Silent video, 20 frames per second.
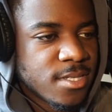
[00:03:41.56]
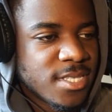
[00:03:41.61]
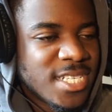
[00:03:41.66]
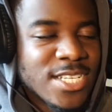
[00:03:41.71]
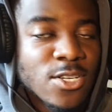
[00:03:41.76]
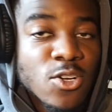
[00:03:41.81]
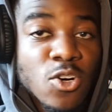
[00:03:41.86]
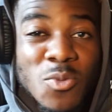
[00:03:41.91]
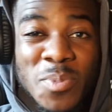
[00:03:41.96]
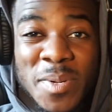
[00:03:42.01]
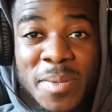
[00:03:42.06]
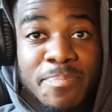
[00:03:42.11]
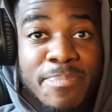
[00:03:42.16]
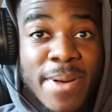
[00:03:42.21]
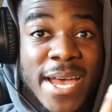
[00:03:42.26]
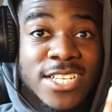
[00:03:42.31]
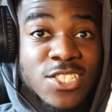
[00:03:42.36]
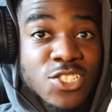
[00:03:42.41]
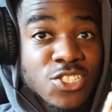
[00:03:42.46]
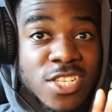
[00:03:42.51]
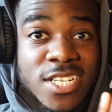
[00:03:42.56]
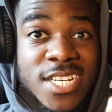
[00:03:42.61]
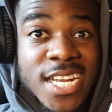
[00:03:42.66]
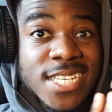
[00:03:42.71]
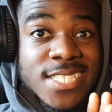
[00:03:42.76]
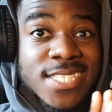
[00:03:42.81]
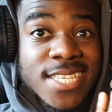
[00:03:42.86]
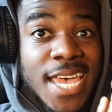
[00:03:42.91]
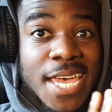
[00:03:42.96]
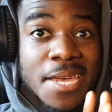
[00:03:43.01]
They'd all be benched the
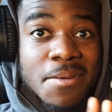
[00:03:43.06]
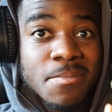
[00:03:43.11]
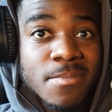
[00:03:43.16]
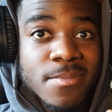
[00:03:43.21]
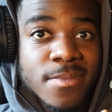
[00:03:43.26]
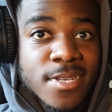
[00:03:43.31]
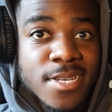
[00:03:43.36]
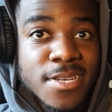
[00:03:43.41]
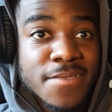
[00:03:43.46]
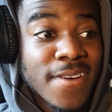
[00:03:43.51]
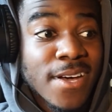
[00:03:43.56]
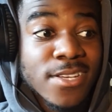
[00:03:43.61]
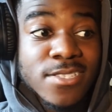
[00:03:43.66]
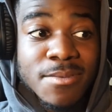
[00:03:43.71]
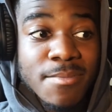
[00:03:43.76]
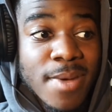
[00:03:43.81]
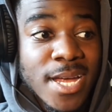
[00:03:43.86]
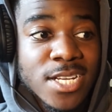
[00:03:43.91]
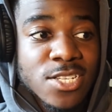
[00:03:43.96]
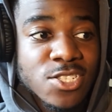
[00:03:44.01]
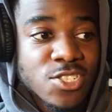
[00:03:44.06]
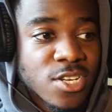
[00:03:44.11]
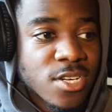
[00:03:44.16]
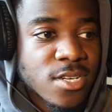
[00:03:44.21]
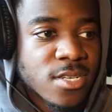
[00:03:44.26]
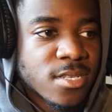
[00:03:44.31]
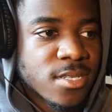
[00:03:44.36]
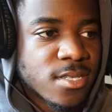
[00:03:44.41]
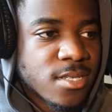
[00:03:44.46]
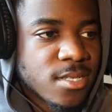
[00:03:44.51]
next game if I was the manager.